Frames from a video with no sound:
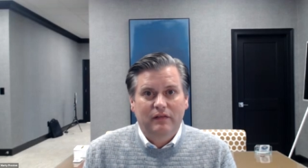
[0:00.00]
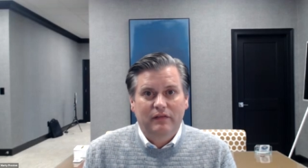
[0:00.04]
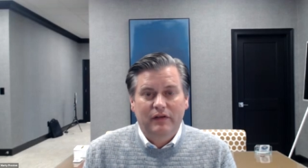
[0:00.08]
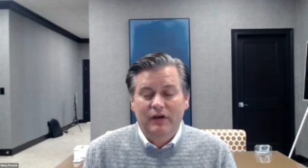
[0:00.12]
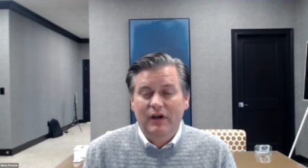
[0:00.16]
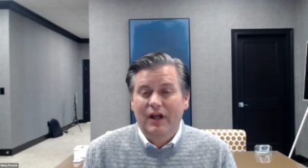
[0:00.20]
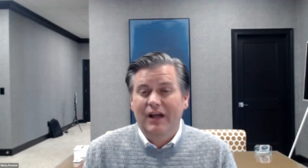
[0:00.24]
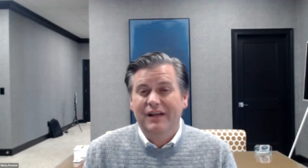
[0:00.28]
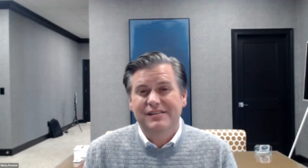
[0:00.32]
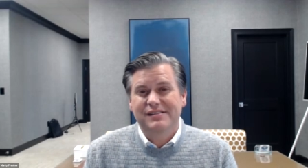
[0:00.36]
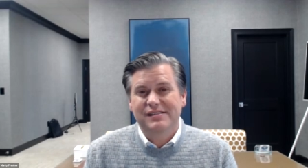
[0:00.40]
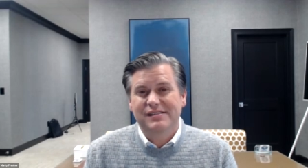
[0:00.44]

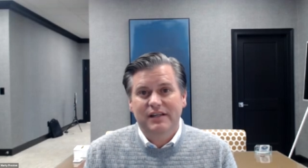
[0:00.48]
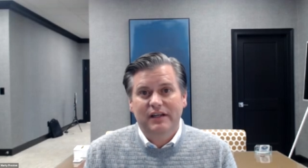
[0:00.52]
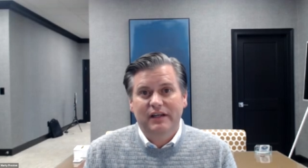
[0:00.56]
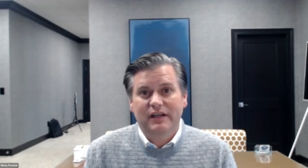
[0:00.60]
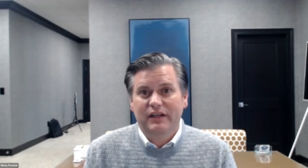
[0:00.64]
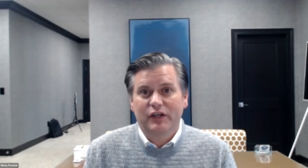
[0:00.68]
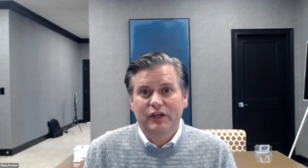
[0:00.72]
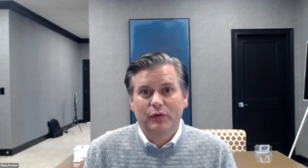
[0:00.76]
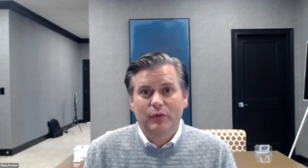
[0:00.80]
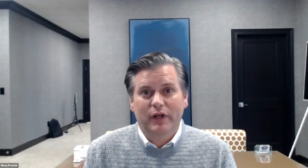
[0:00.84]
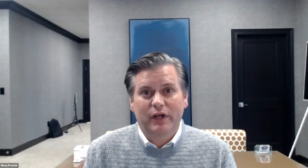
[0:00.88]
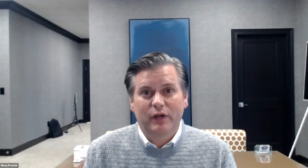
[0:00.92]
They're not
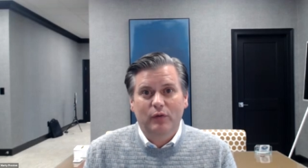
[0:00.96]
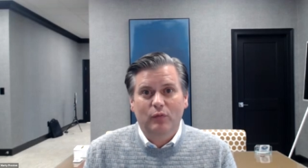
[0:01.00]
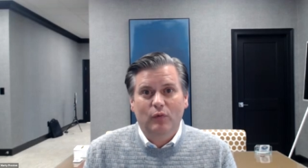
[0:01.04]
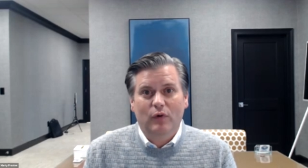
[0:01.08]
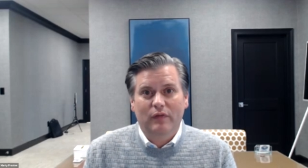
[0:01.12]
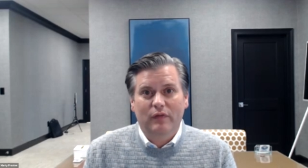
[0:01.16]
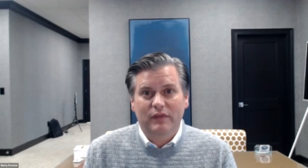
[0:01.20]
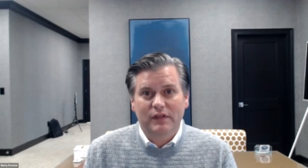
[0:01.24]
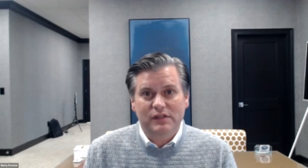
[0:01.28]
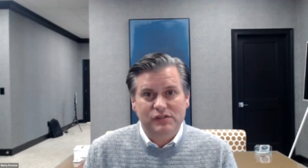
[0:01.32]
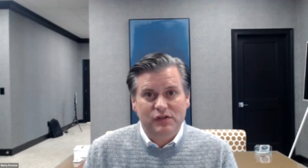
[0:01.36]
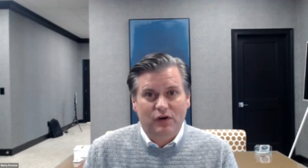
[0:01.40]
sending you
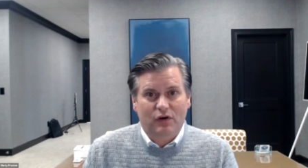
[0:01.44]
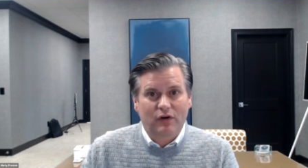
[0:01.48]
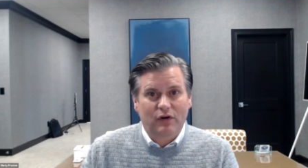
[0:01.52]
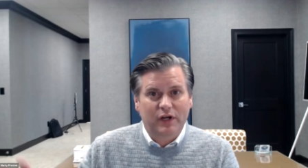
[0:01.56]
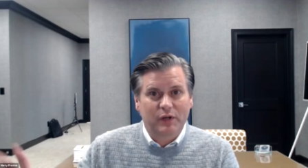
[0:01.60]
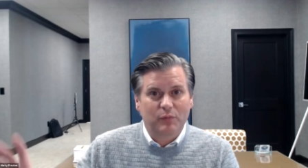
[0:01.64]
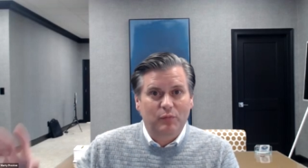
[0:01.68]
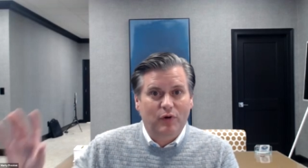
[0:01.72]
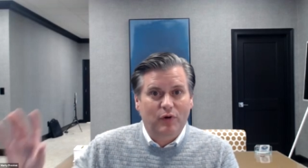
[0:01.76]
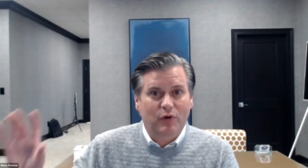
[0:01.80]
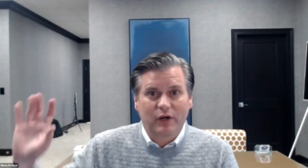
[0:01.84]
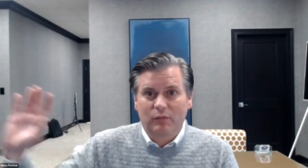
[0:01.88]
anyone that's
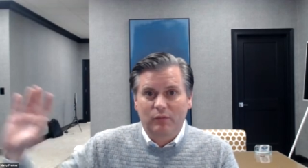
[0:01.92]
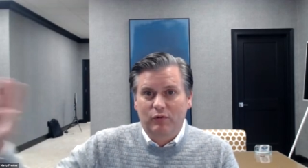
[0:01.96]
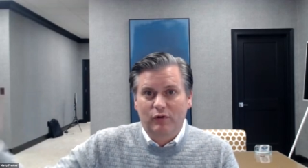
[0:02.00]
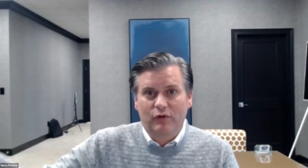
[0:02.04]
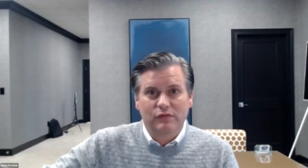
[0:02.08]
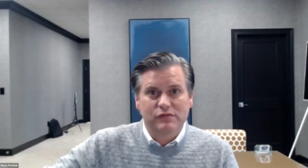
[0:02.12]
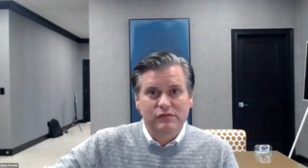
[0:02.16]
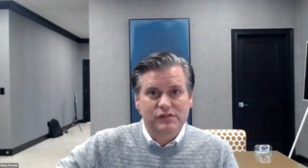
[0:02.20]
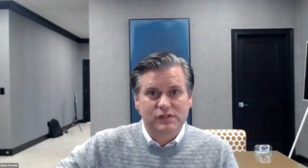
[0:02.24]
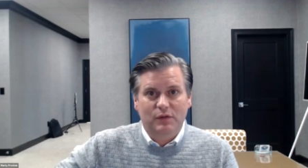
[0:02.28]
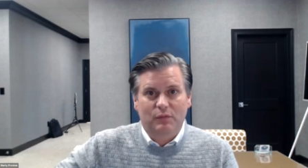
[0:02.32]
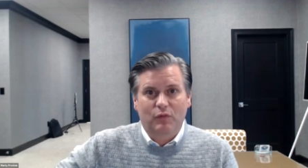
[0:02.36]
already pre
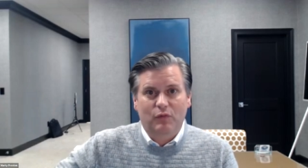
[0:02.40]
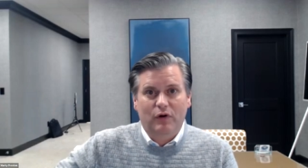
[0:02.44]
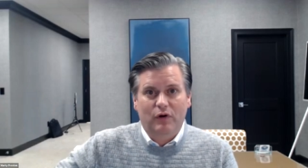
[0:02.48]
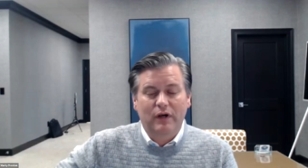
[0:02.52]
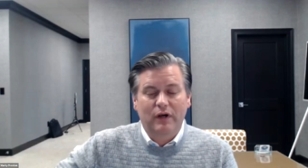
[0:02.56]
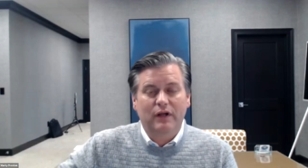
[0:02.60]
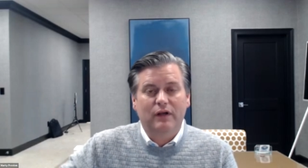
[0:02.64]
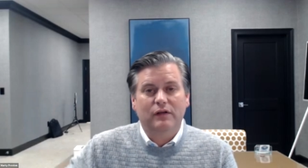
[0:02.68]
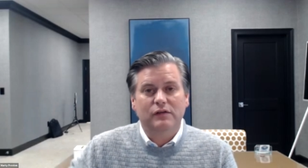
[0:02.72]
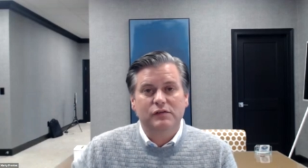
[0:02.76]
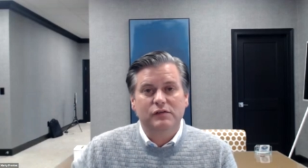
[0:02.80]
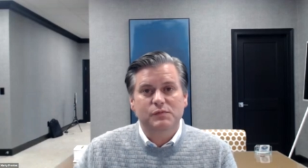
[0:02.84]
approved
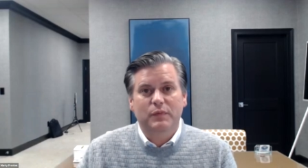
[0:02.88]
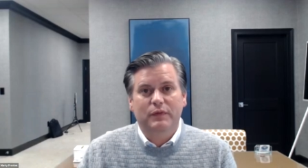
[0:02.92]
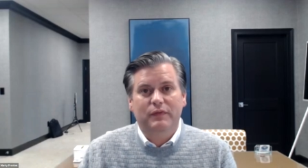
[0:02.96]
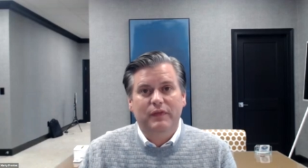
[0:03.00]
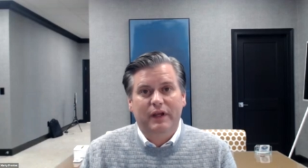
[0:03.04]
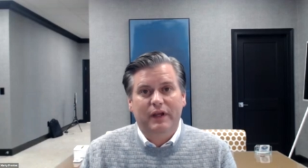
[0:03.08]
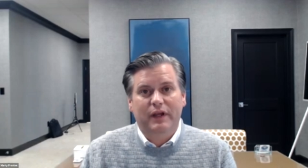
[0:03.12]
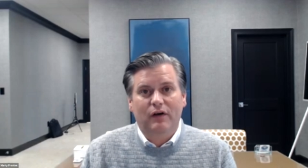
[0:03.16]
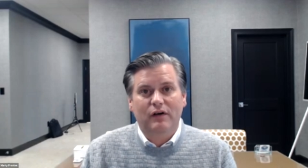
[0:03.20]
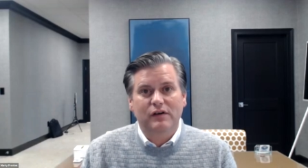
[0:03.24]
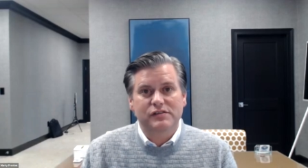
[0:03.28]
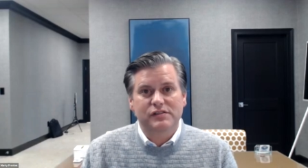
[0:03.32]
somewhere else,
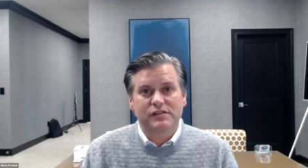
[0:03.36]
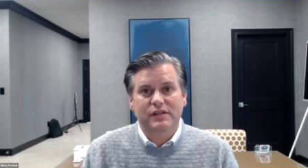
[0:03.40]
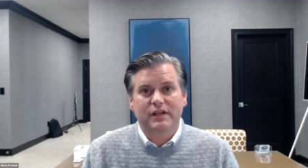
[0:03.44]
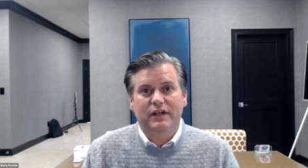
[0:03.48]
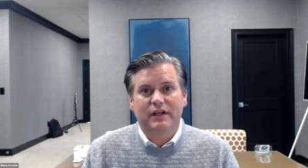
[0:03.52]
but they are